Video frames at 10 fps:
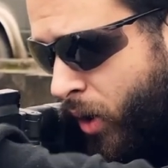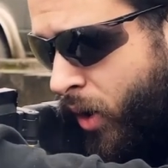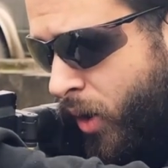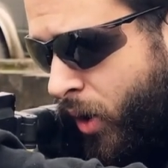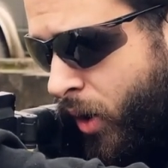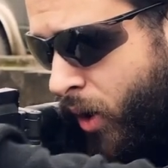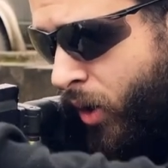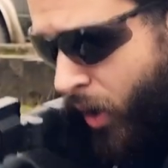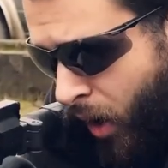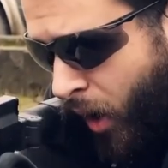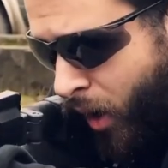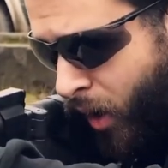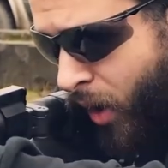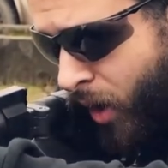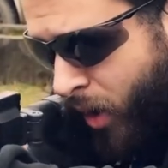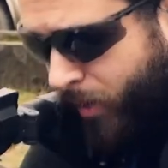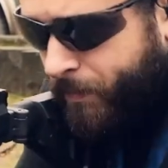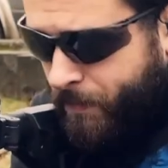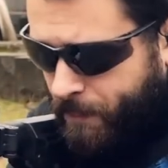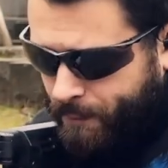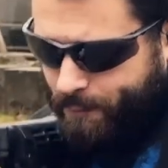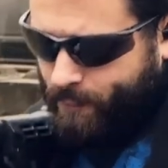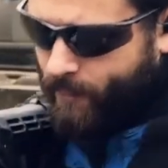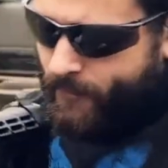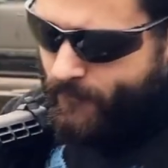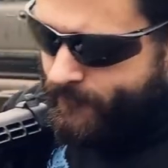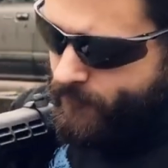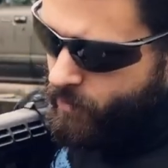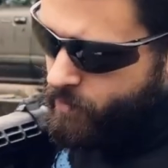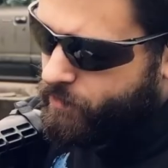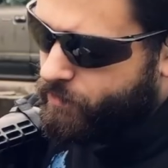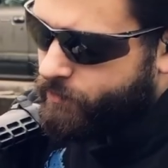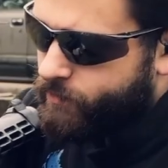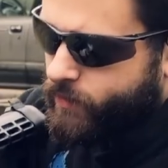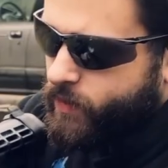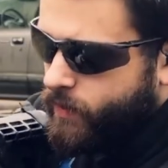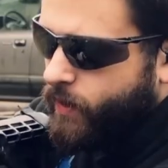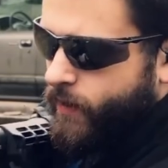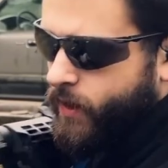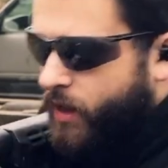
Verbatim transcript: Now as far as materials and construction goes, the body itself is made out of